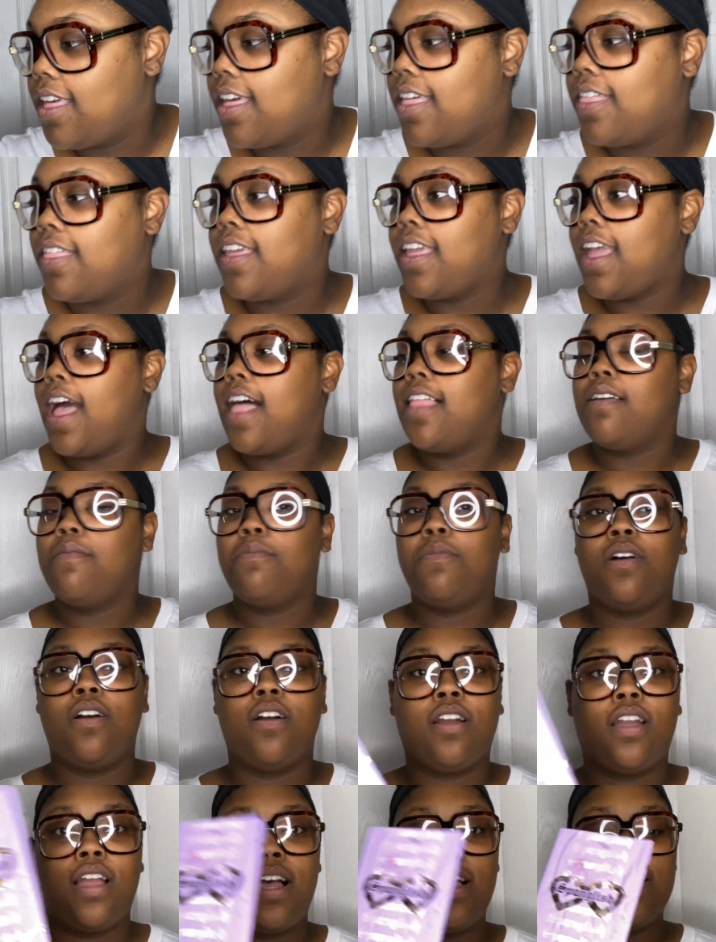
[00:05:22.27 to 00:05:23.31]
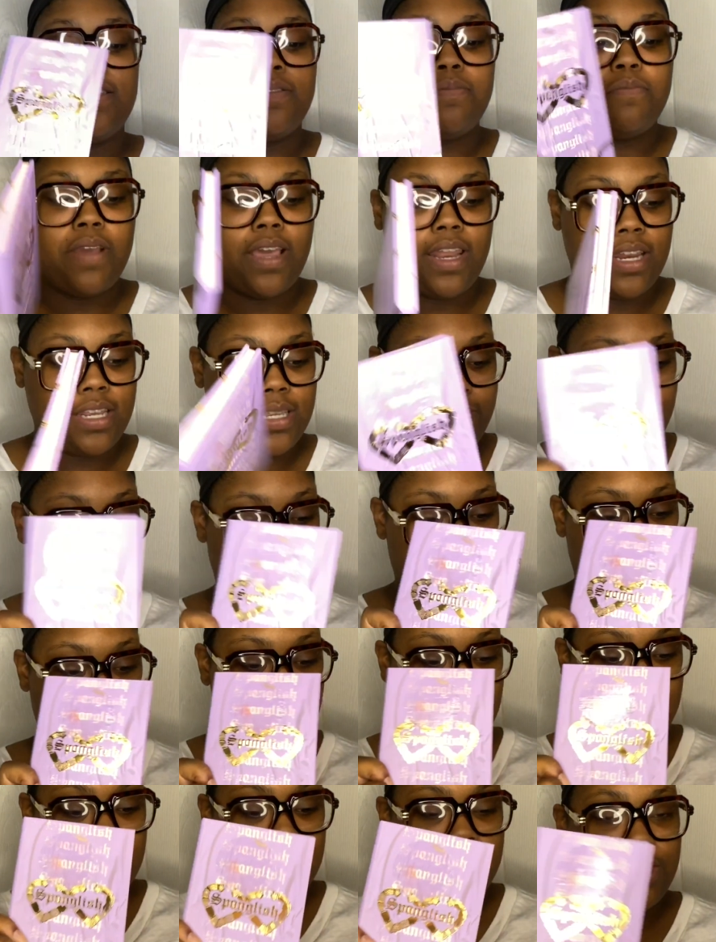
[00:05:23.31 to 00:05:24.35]
The Alamar Cosmetics
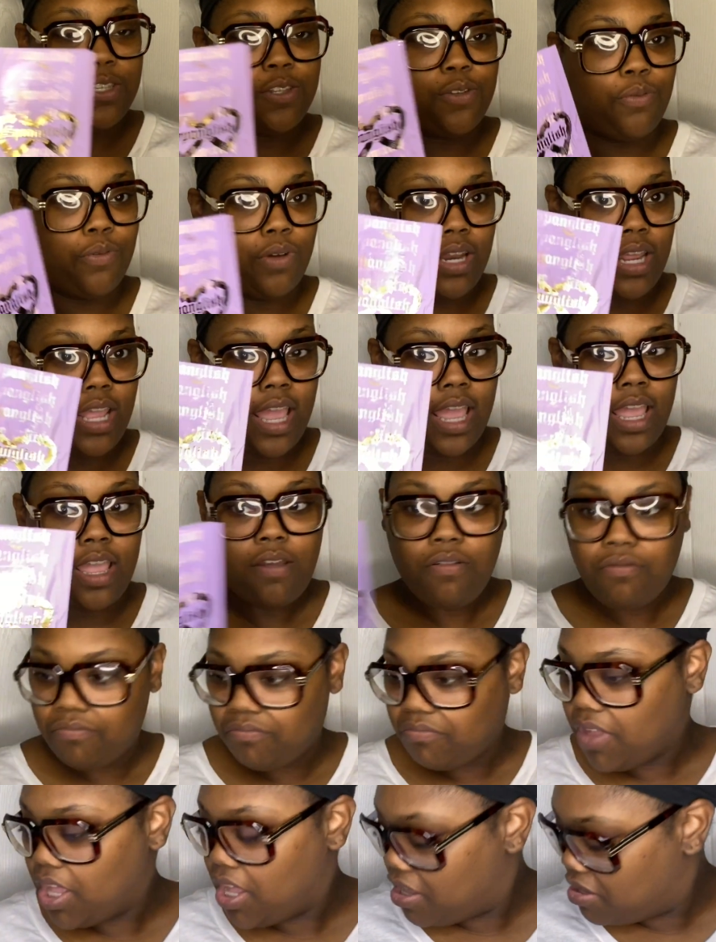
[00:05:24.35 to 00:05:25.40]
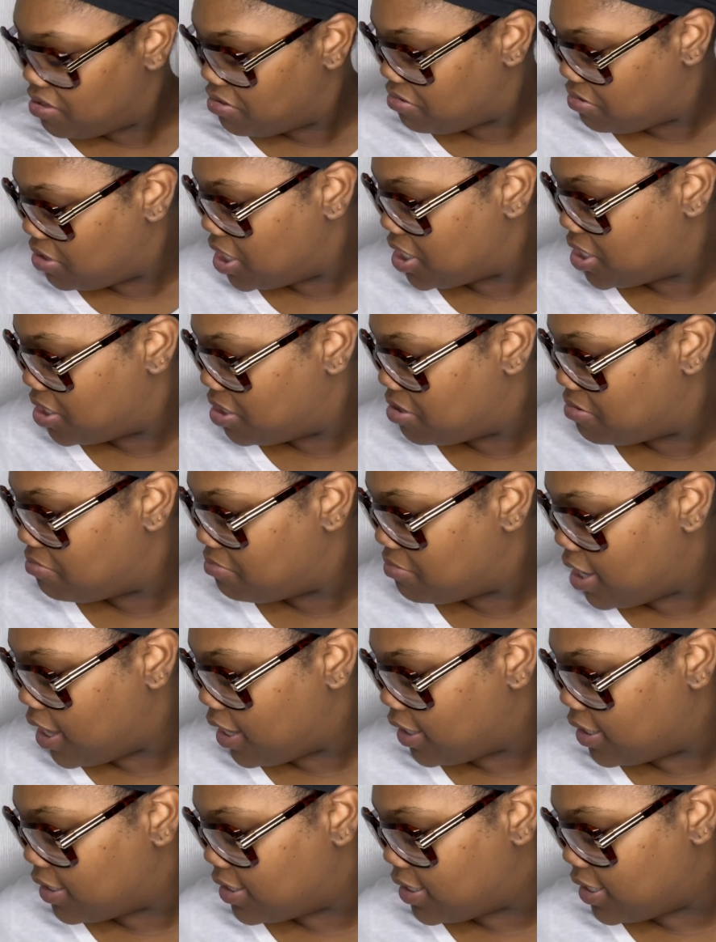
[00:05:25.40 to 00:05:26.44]
palette is $28. So that's, I
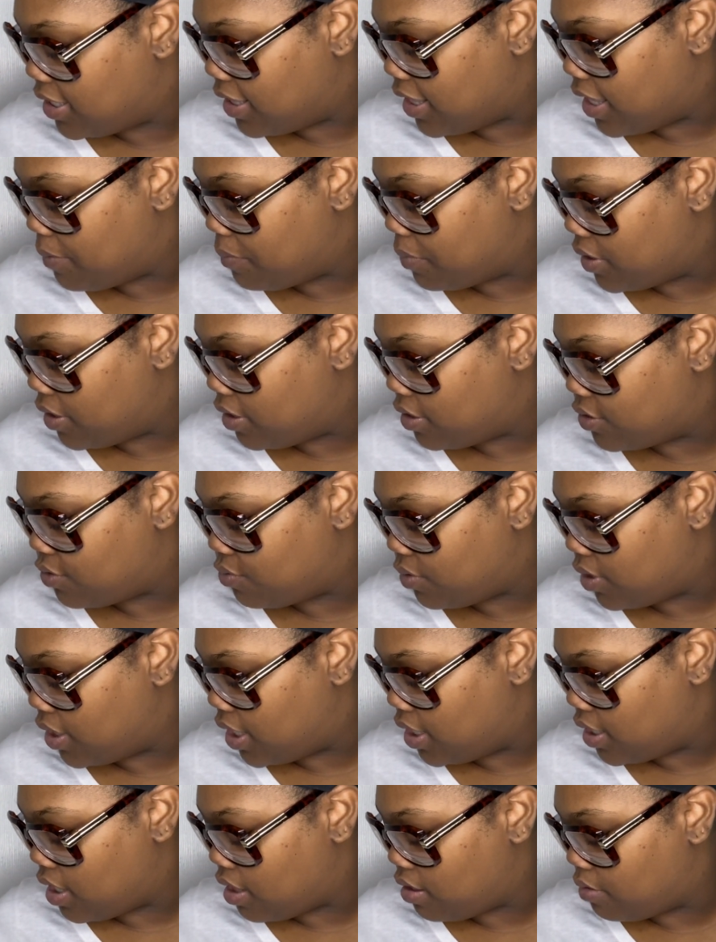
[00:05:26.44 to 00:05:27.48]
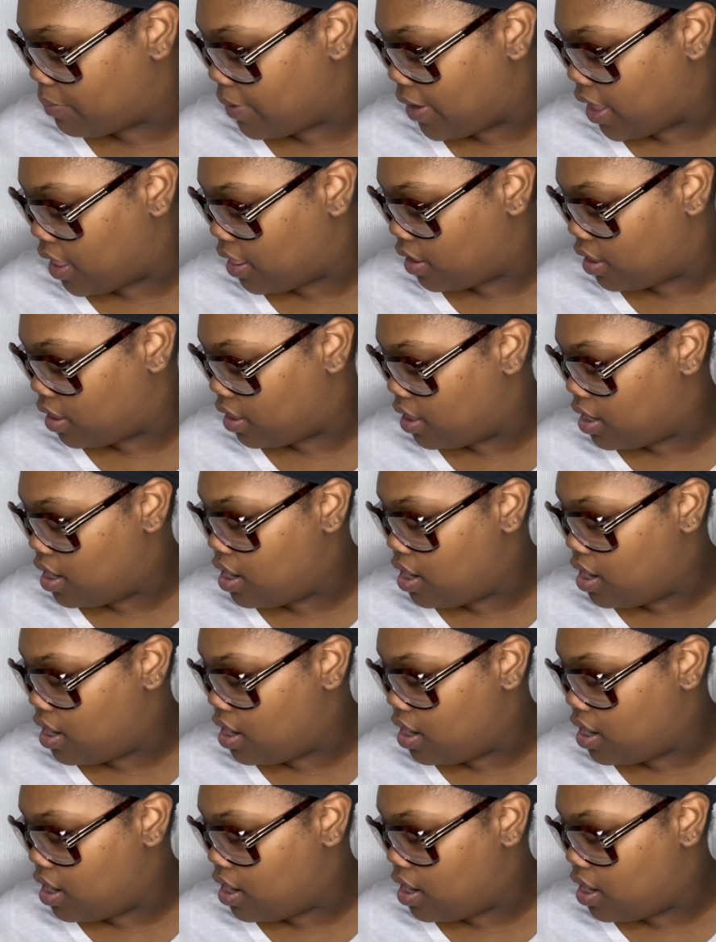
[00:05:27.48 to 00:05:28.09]
could see that being a $28 palette.